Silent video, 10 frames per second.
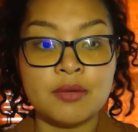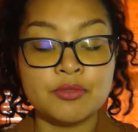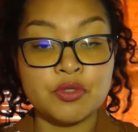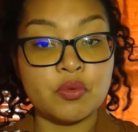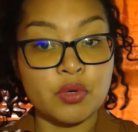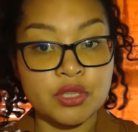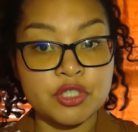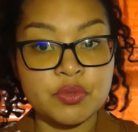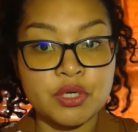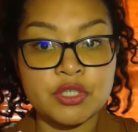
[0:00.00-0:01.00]
to the work that
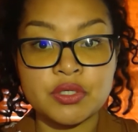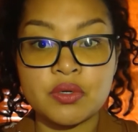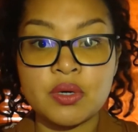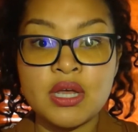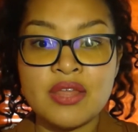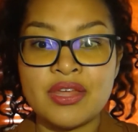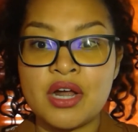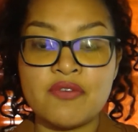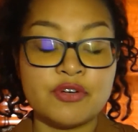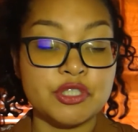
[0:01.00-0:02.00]
you want to do that
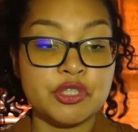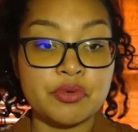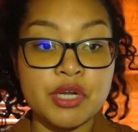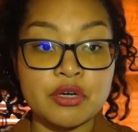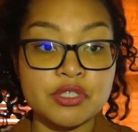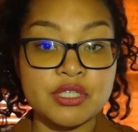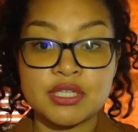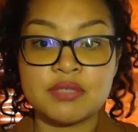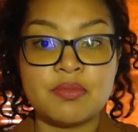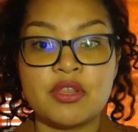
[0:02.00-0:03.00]
offers 3 or
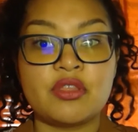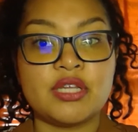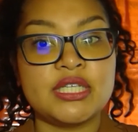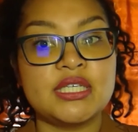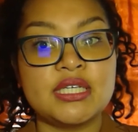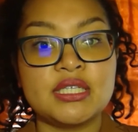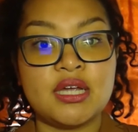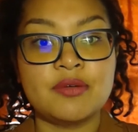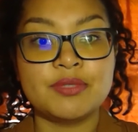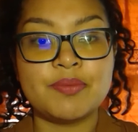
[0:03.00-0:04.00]
6 month leases,
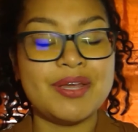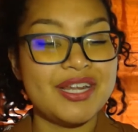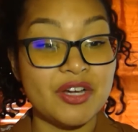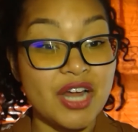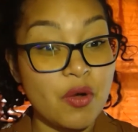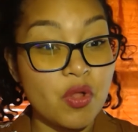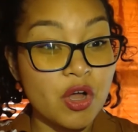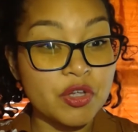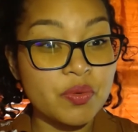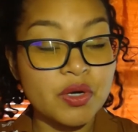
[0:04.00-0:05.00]
depending on how
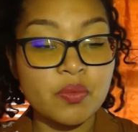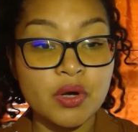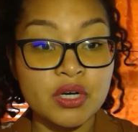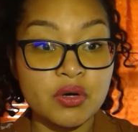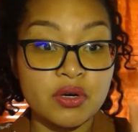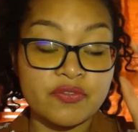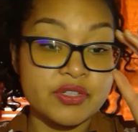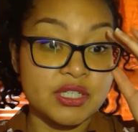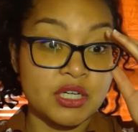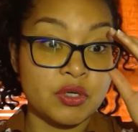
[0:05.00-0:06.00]
long you want to work, or if it's
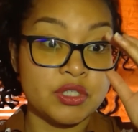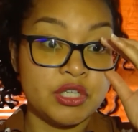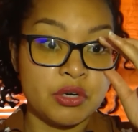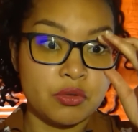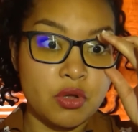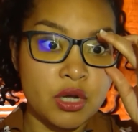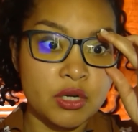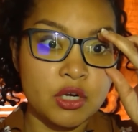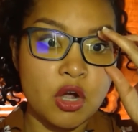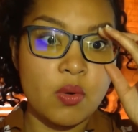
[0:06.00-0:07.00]
like a
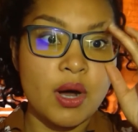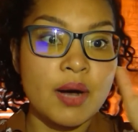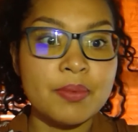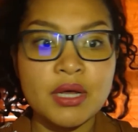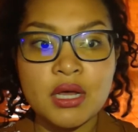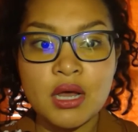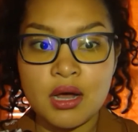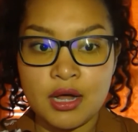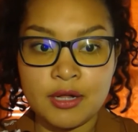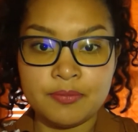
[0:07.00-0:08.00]
year-long co-op,
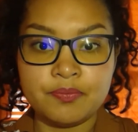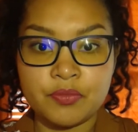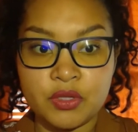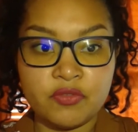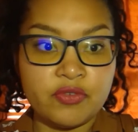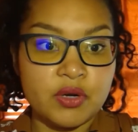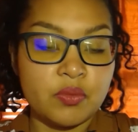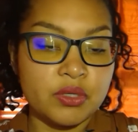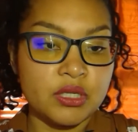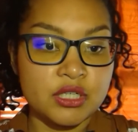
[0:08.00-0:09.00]
then find
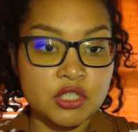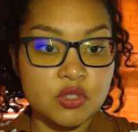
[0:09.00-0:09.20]
one that does a